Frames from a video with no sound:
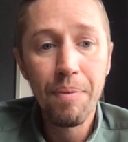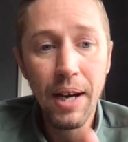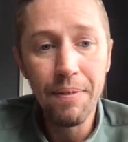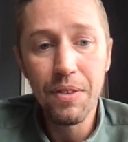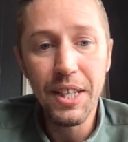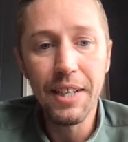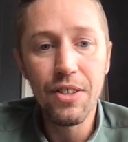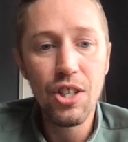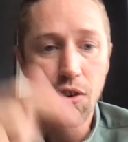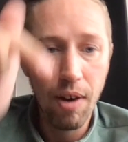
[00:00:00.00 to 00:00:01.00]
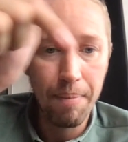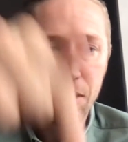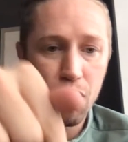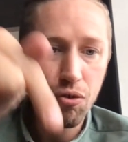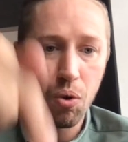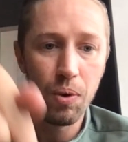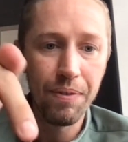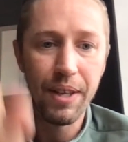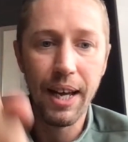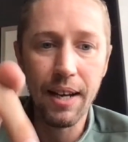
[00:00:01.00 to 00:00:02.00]
And the Instagram, it's
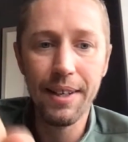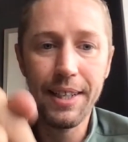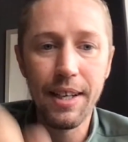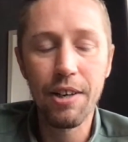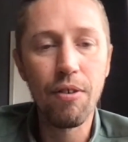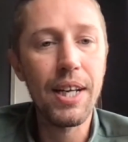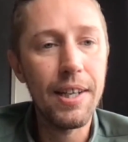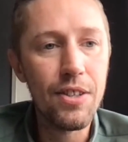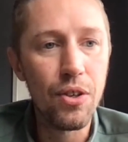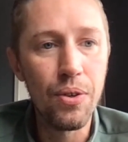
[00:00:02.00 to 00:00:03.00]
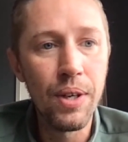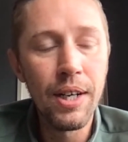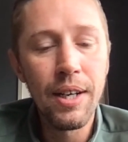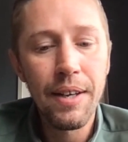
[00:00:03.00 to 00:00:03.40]
scrolling there. LeeGunner82.